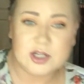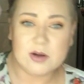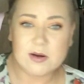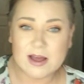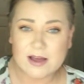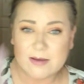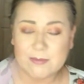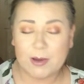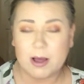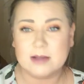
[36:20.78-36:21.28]
don't
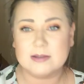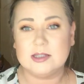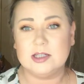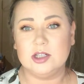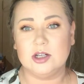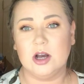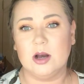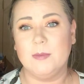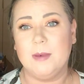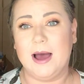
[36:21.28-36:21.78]
have
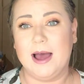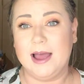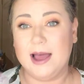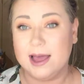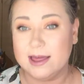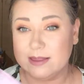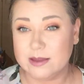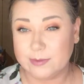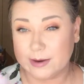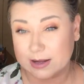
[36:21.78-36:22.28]
BoxyCharm, I
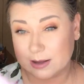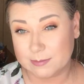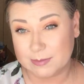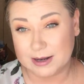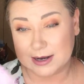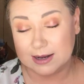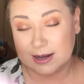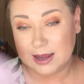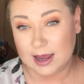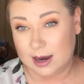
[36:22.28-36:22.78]
highly
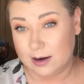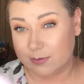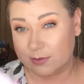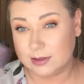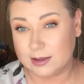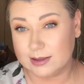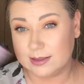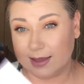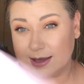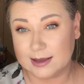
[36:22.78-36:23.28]
recommend it. I
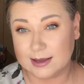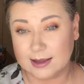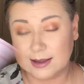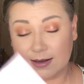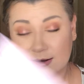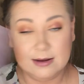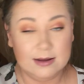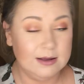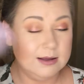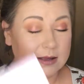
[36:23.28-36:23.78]
really like
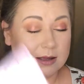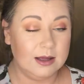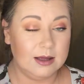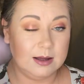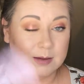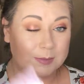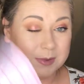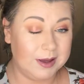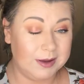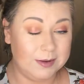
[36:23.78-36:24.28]
it.
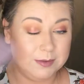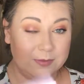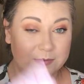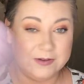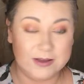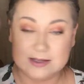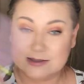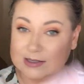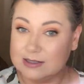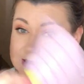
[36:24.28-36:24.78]
My
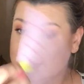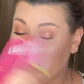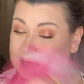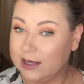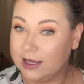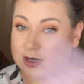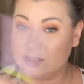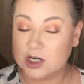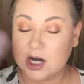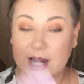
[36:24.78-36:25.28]
face is not
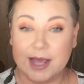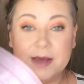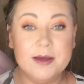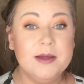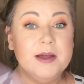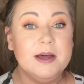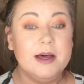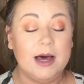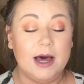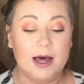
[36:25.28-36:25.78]
yet dry.
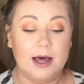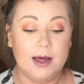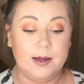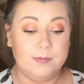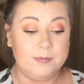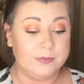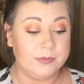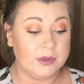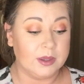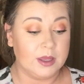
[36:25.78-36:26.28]

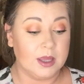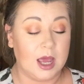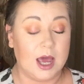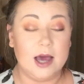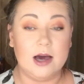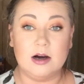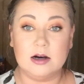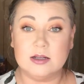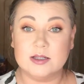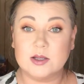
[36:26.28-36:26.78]
I
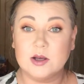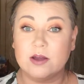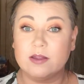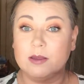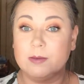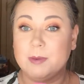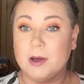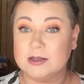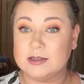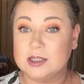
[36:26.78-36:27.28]
also got
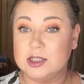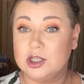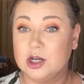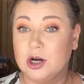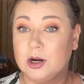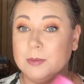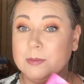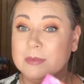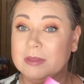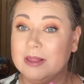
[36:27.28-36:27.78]
the
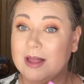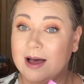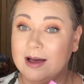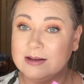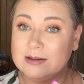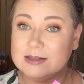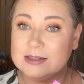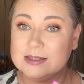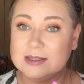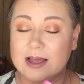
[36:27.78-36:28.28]
BoxyCharm
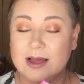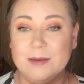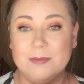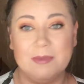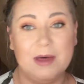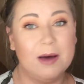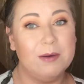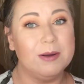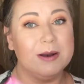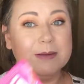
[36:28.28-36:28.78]
Luxe.
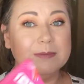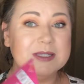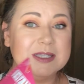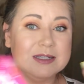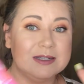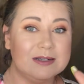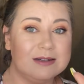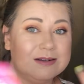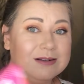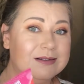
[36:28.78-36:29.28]
That one I'm
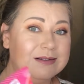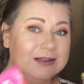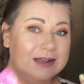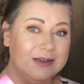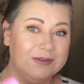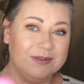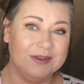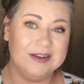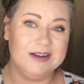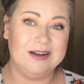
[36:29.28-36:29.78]
still
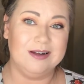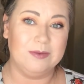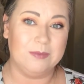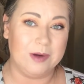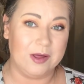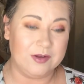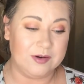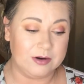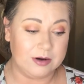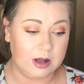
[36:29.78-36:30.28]
iffy on
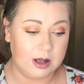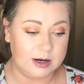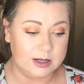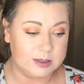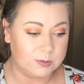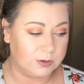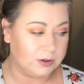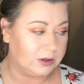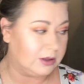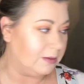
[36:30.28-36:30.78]
whether or not
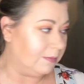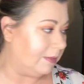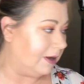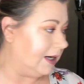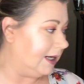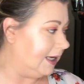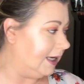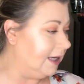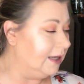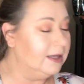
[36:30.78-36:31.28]
it's worth the
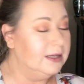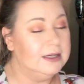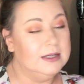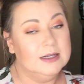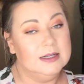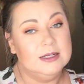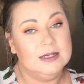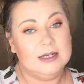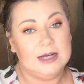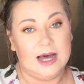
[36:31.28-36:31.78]
money.
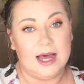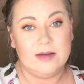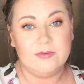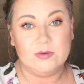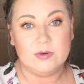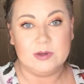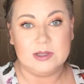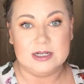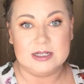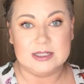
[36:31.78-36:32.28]
I
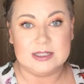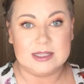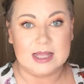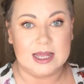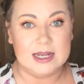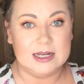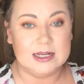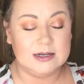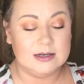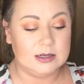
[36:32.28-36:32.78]
haven't really
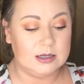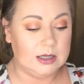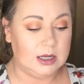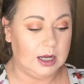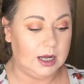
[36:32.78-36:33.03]
decided,